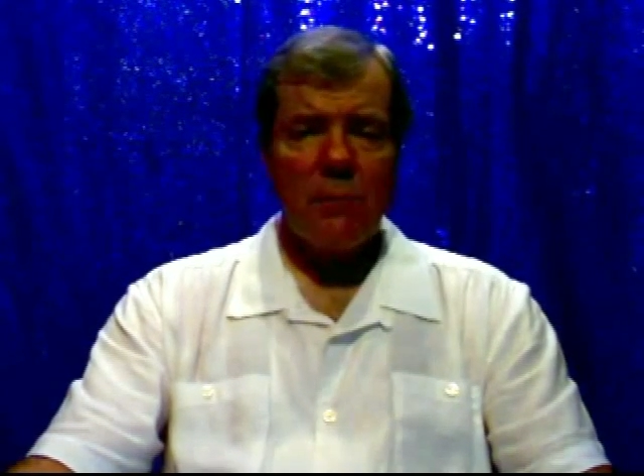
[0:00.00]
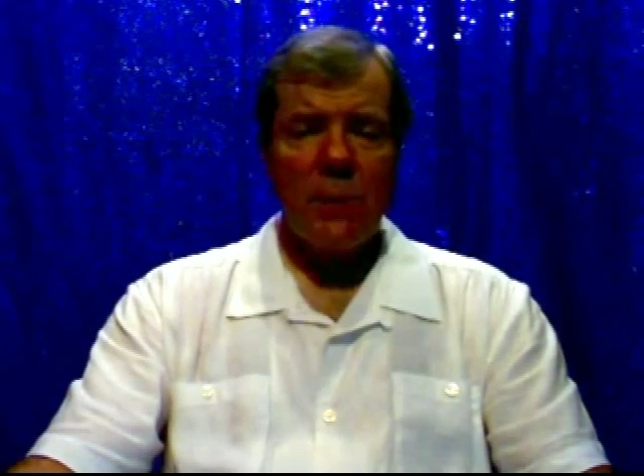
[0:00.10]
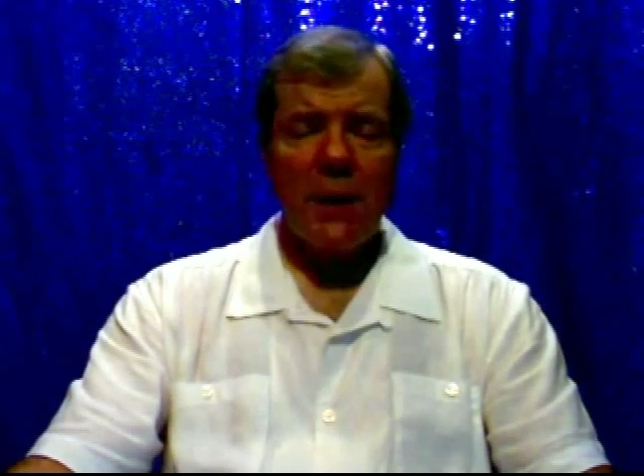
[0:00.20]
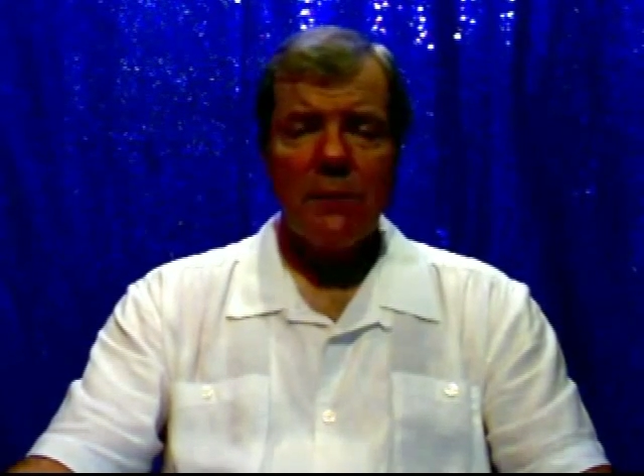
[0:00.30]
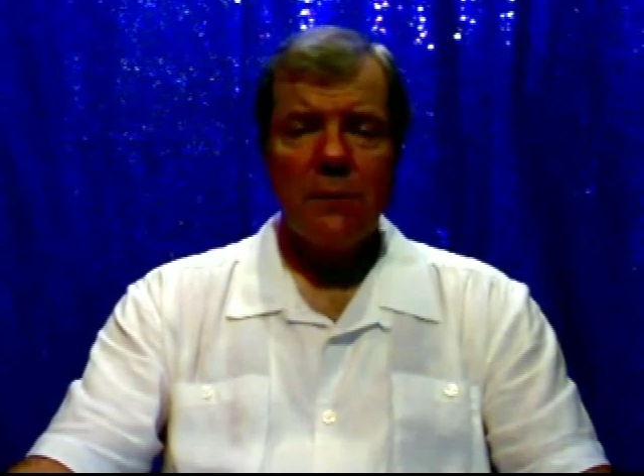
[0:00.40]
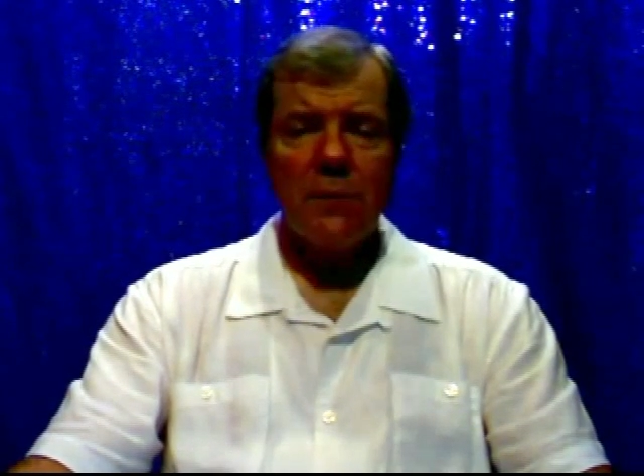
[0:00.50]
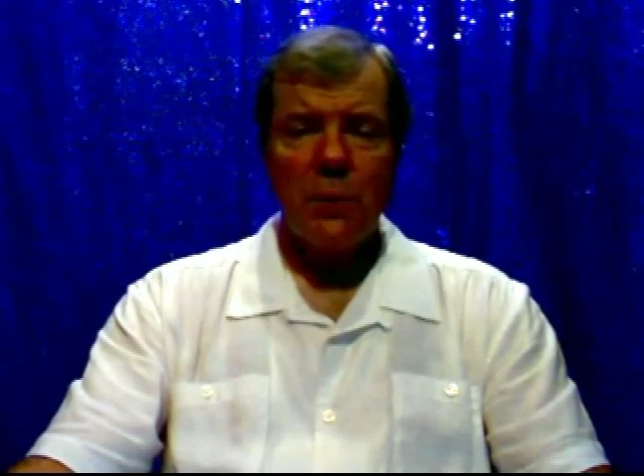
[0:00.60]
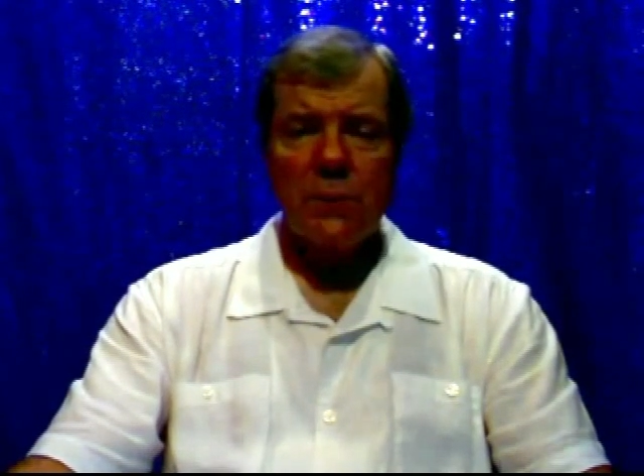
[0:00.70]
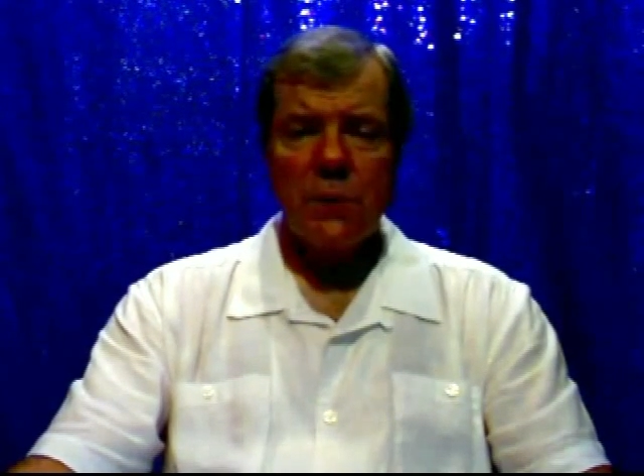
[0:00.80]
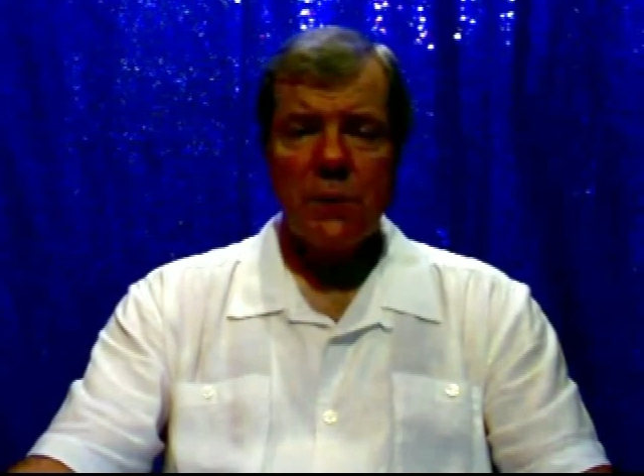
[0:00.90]
and around
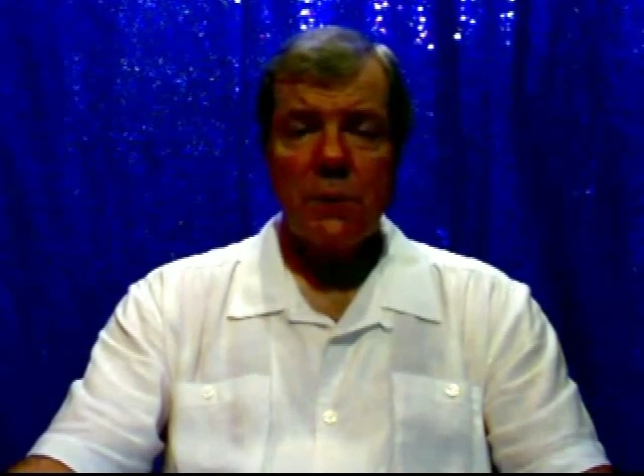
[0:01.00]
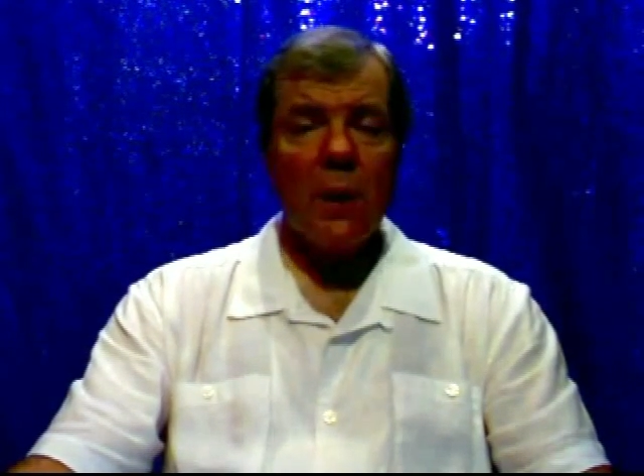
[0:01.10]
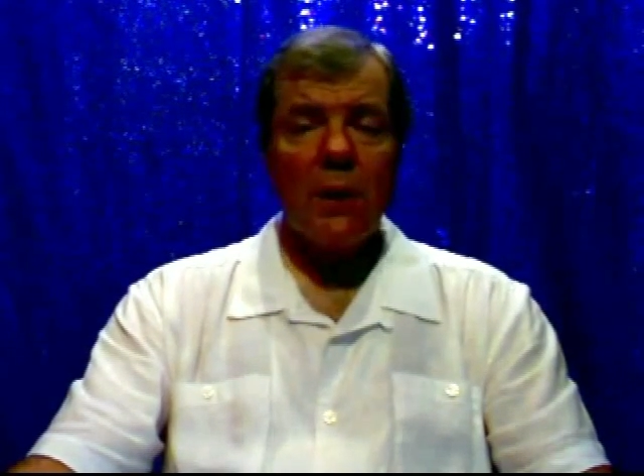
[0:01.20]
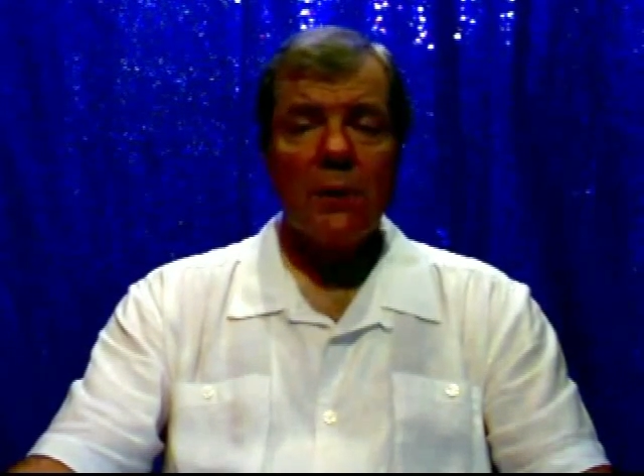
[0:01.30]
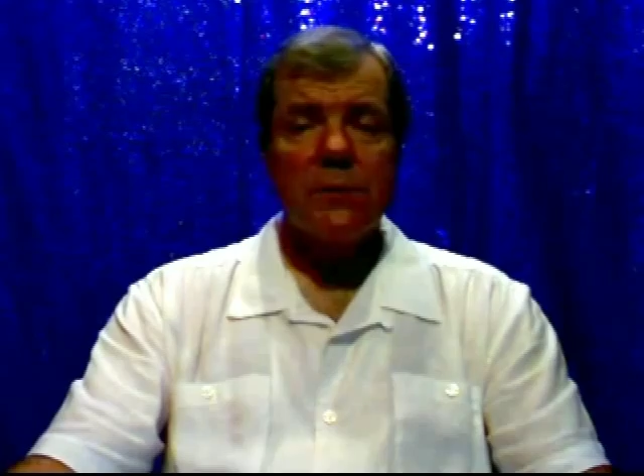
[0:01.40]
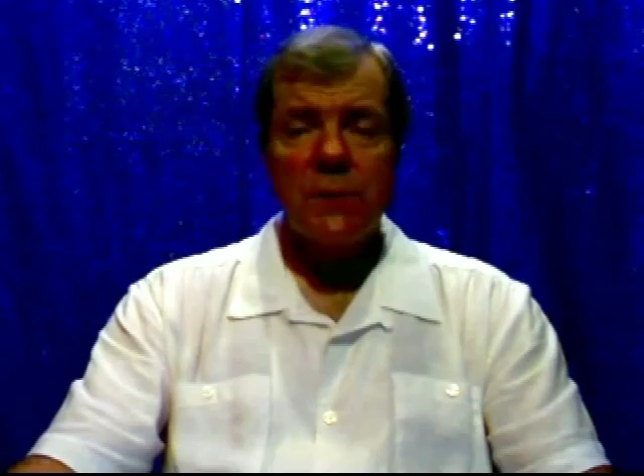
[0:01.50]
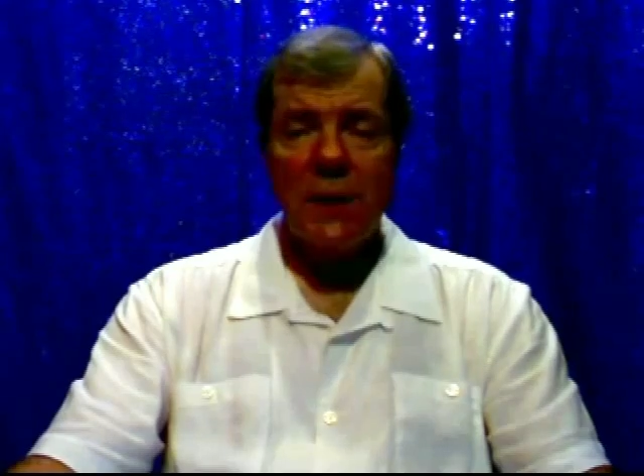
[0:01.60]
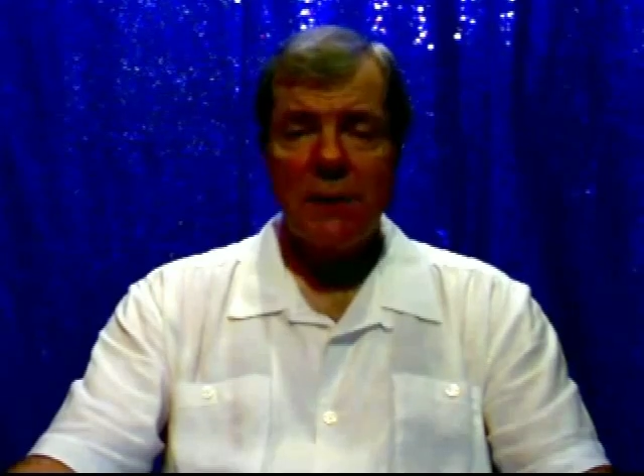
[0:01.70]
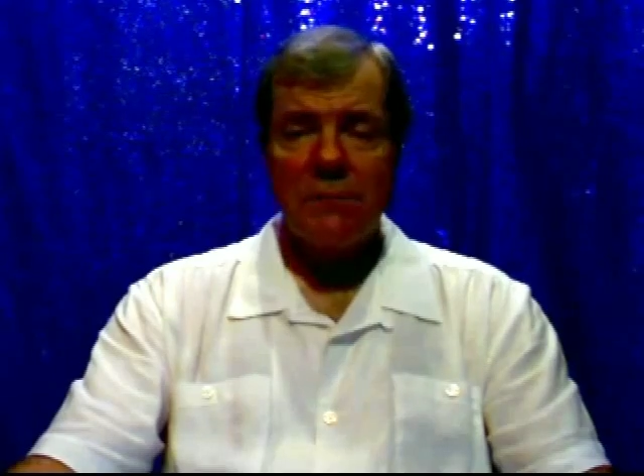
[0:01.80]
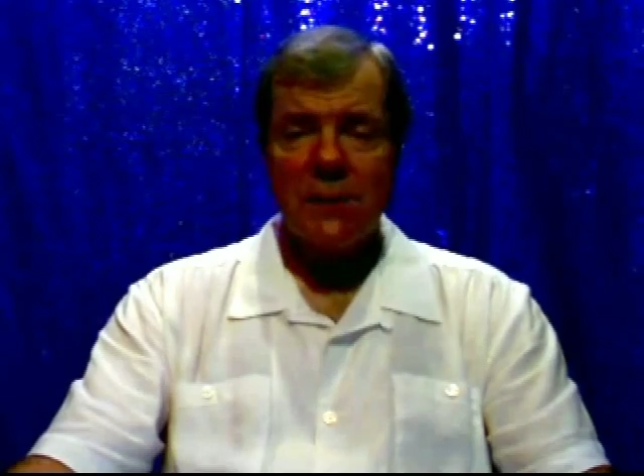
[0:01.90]
Houston as well as the state of